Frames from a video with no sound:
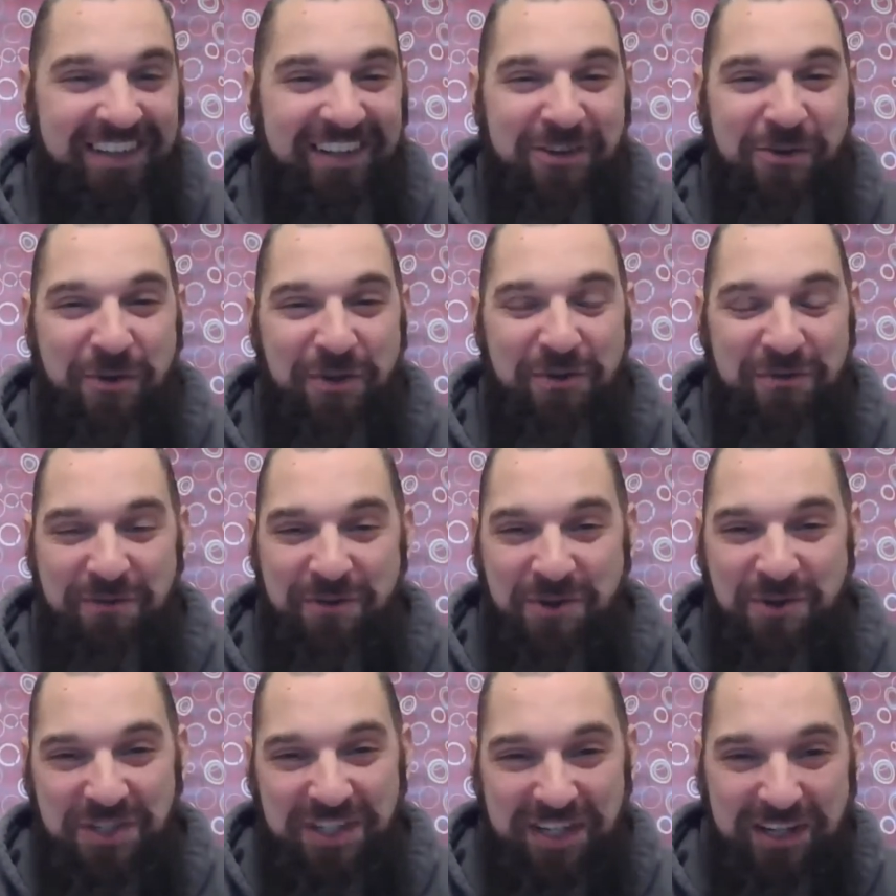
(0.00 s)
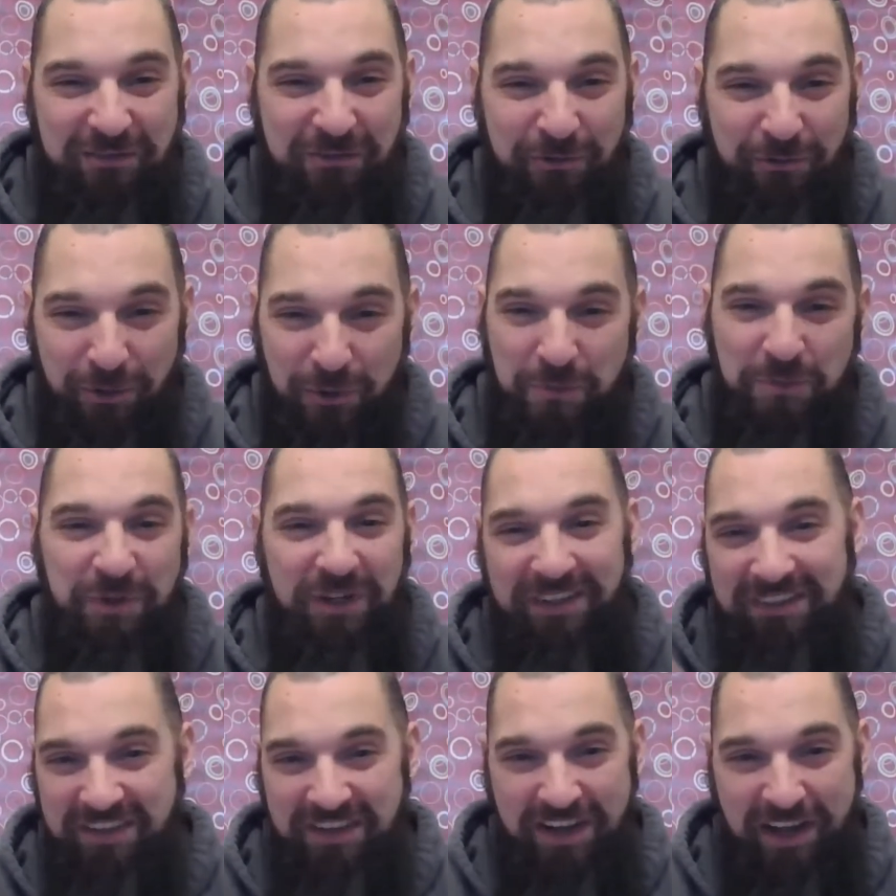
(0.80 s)
or the first day of group
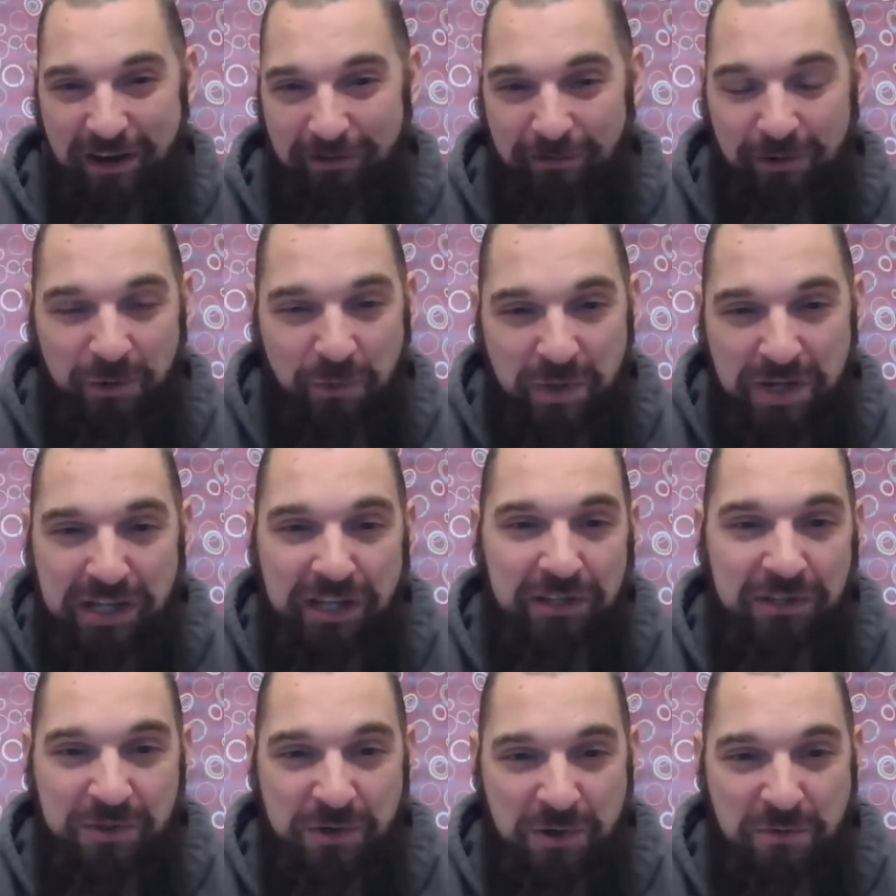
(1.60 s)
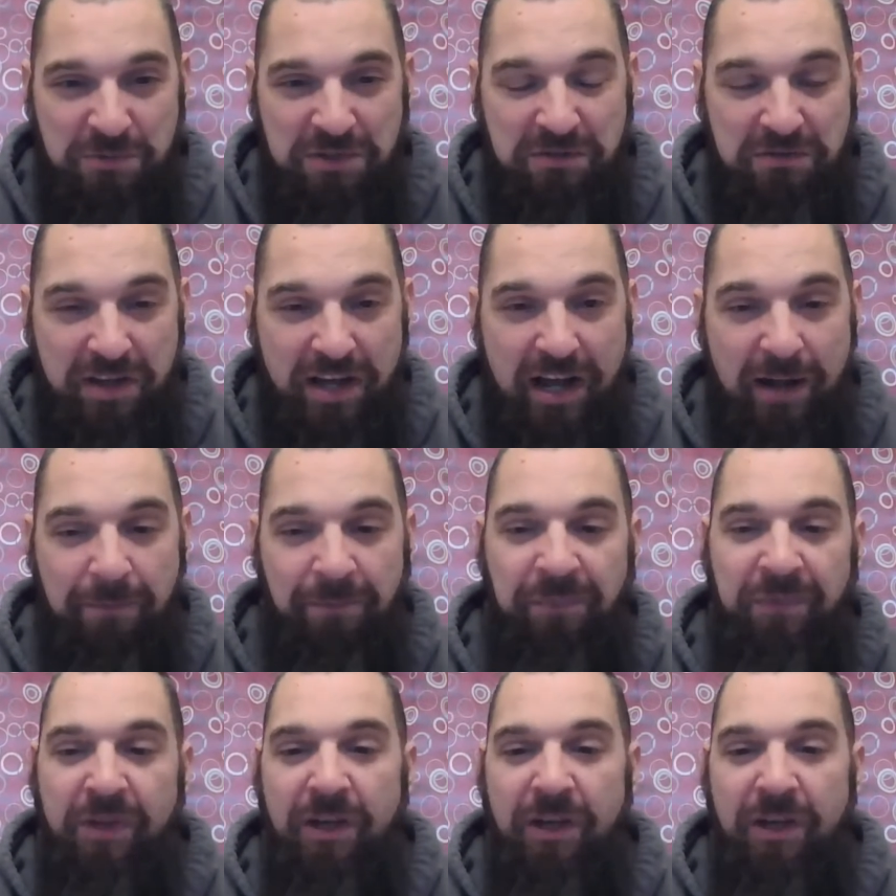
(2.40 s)
every week in terms of that.